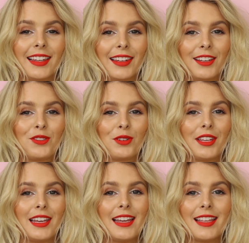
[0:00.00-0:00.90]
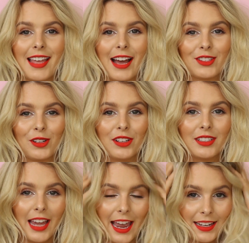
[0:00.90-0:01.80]
Literally, that's all
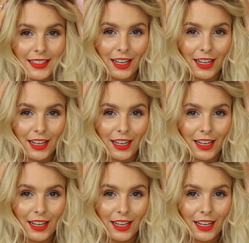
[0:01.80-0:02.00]
it takes,